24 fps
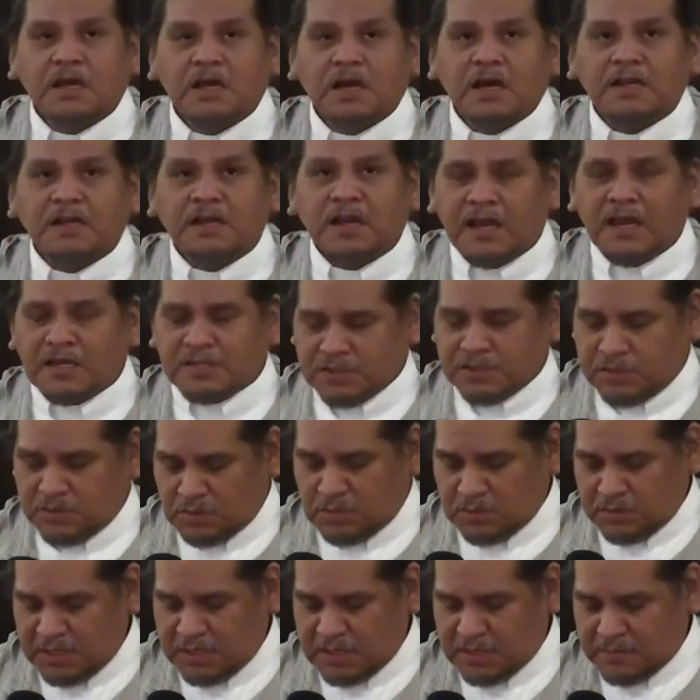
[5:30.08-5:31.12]
a
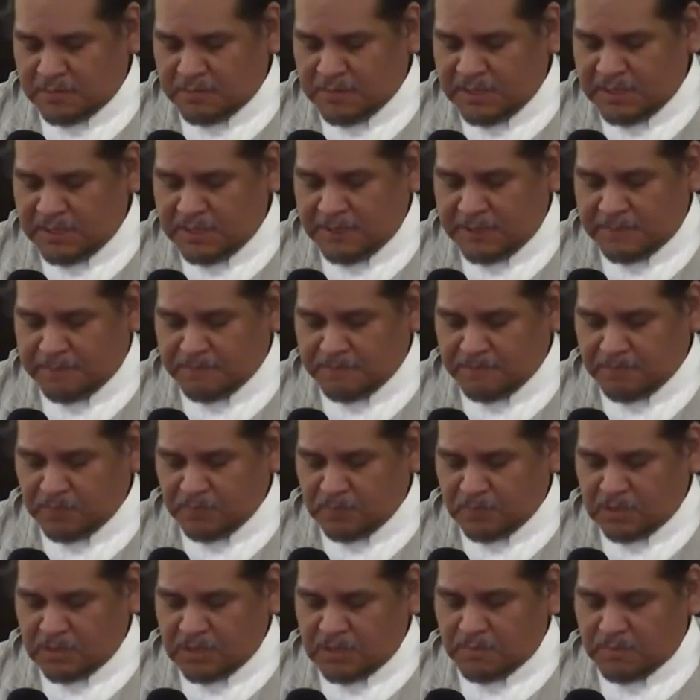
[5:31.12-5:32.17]
national
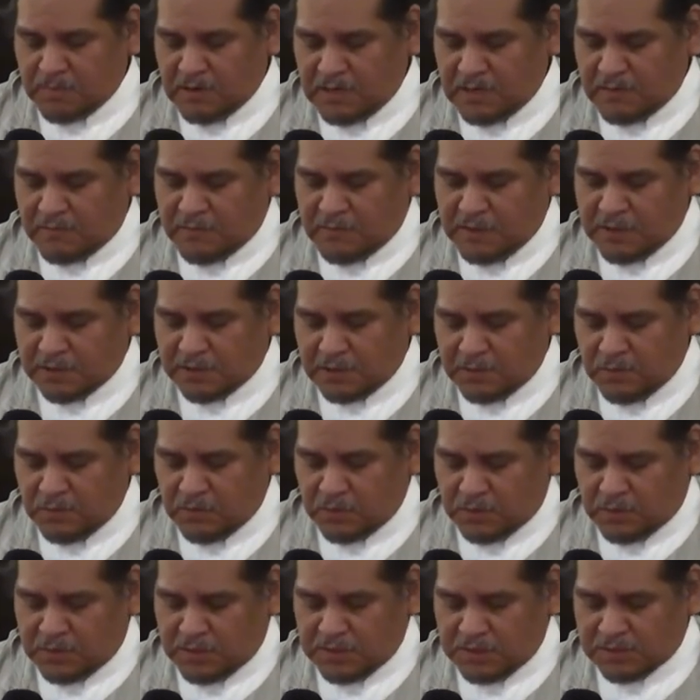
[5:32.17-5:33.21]
campaign led by faith
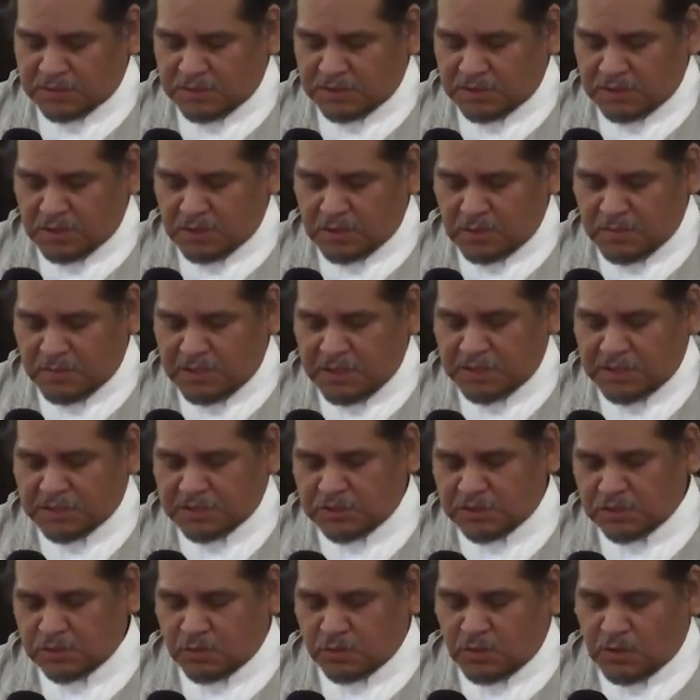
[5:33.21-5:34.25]
communities and
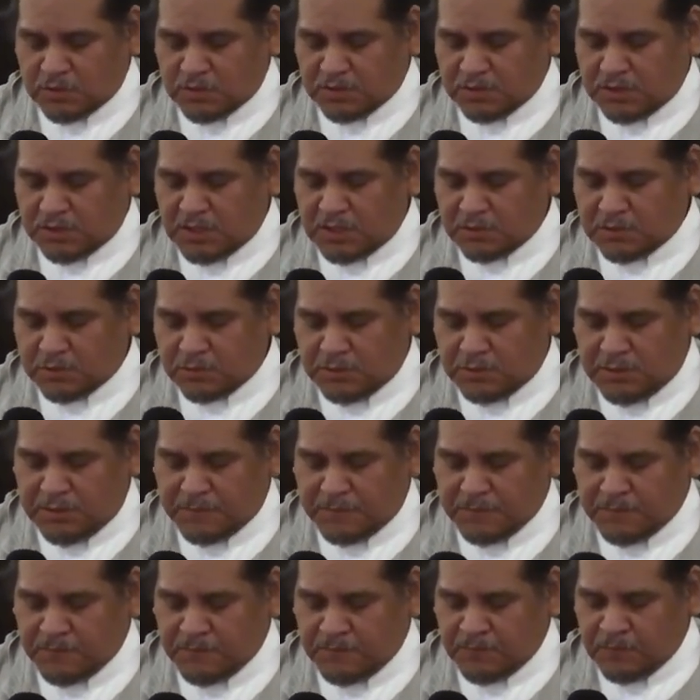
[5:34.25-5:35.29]
denominations across the country,
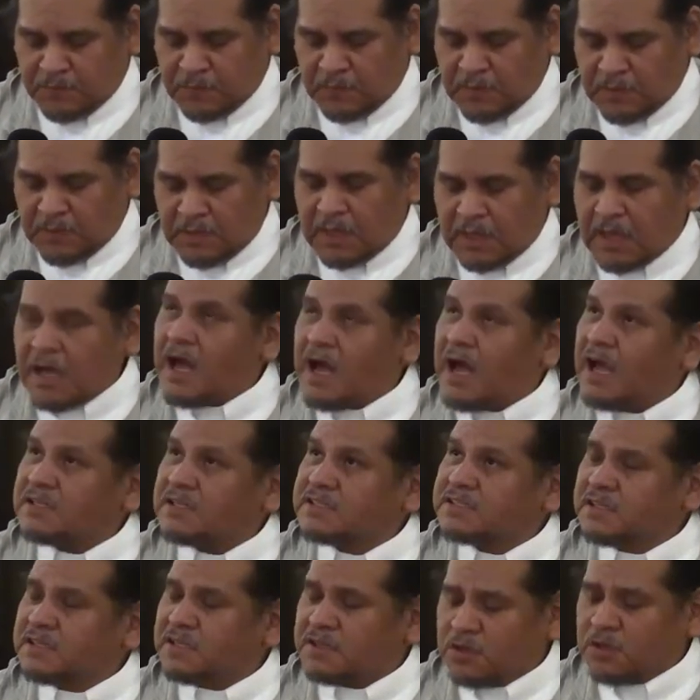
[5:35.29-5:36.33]

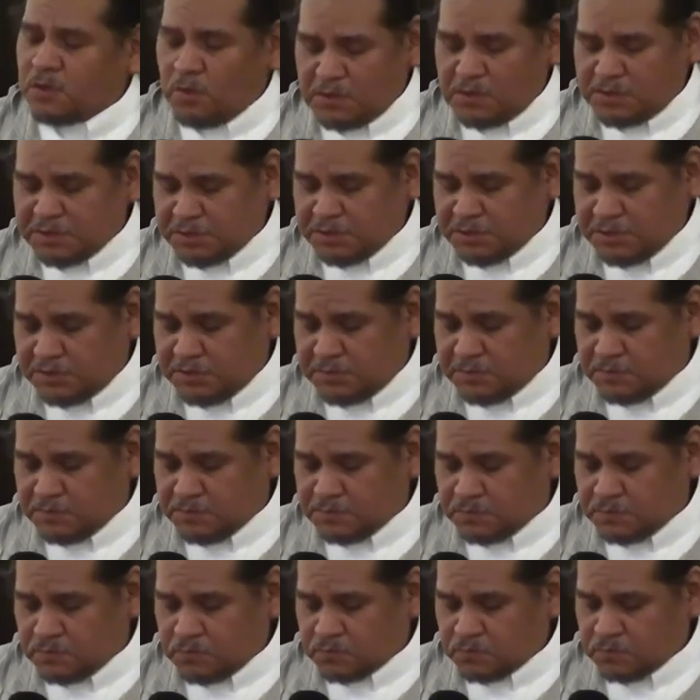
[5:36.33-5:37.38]
asking the question,
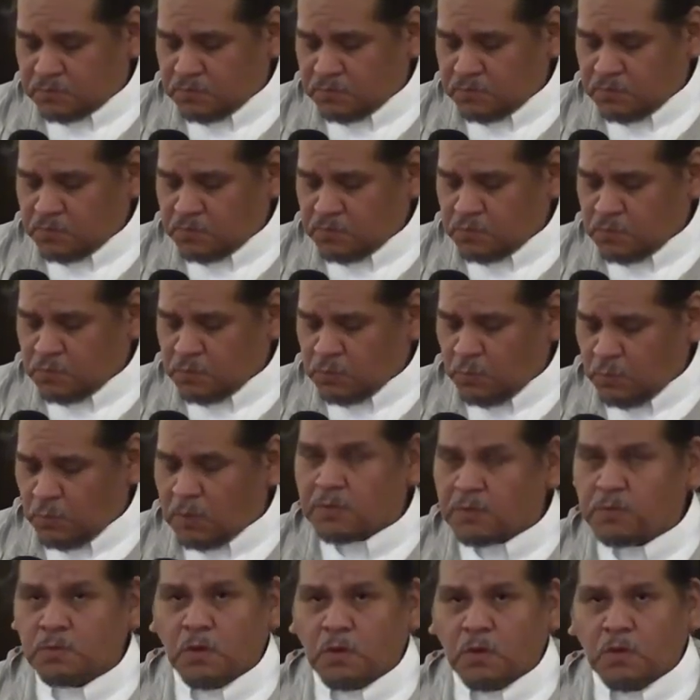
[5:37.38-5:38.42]

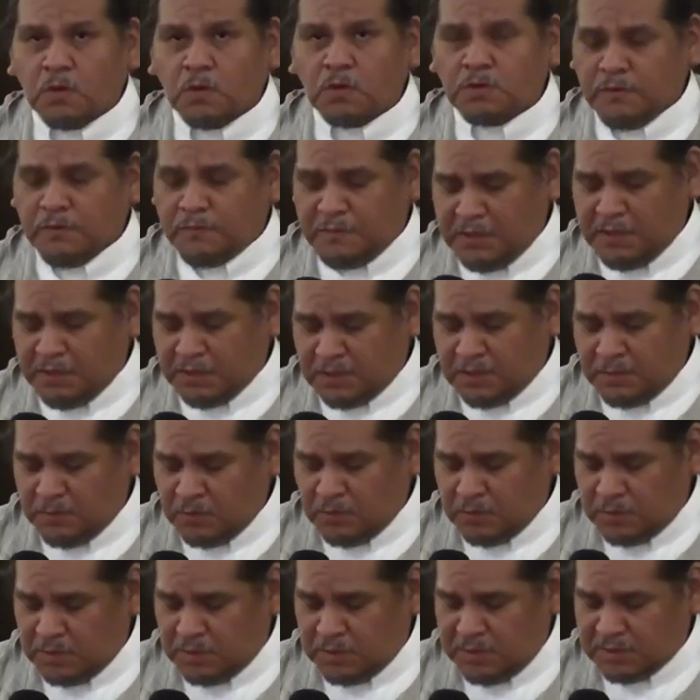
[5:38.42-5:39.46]
what role do faith
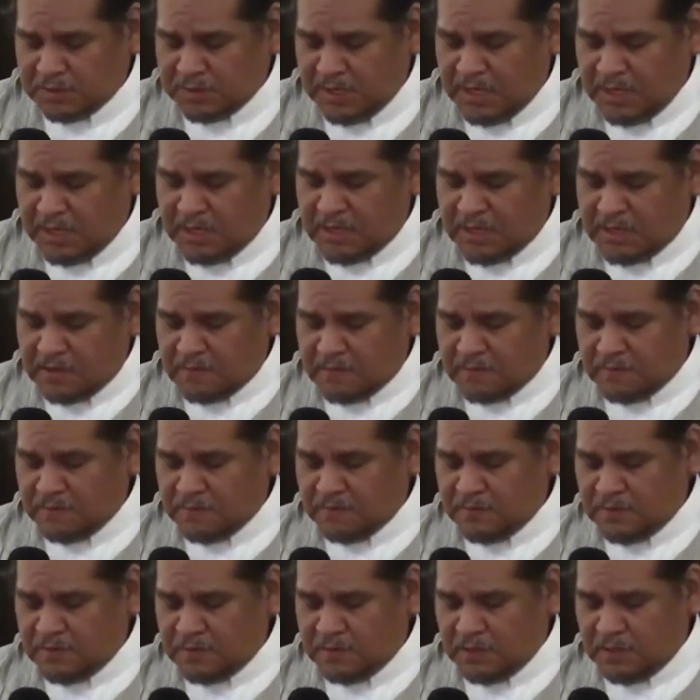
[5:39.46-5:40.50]
communities have
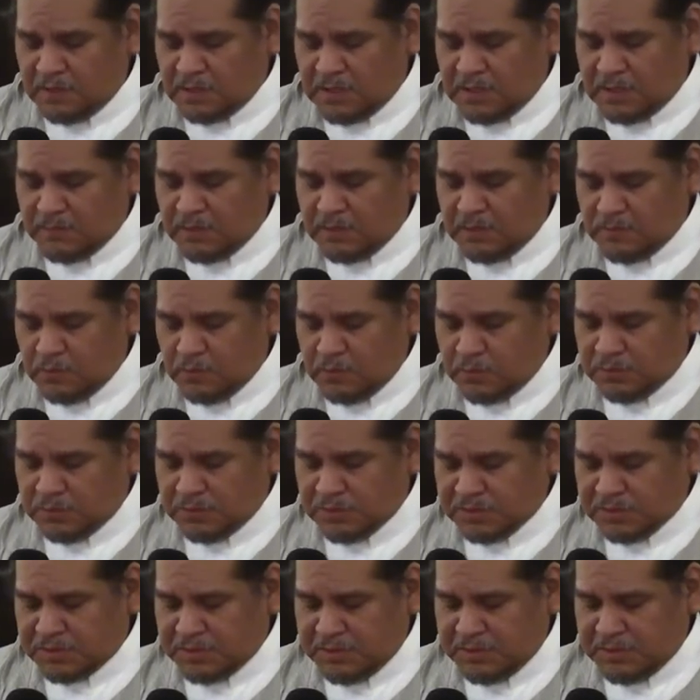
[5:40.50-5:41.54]
in the climate
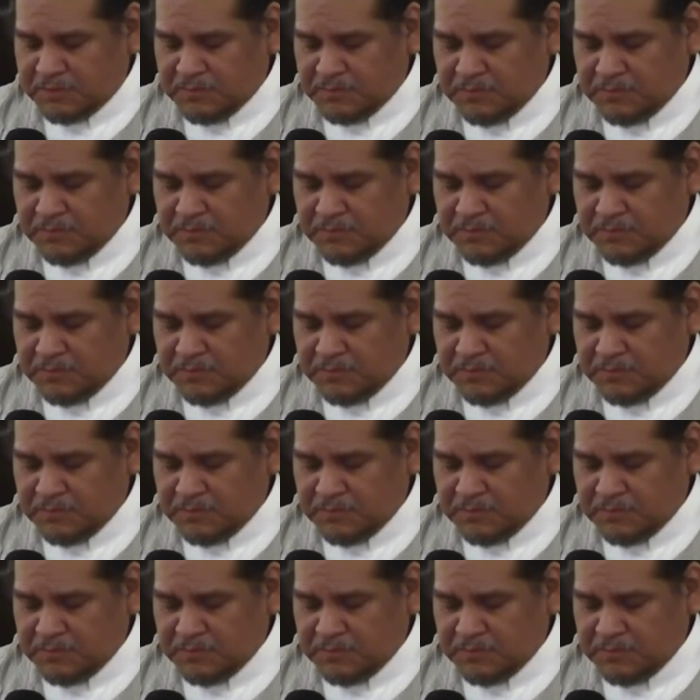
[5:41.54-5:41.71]
emergency?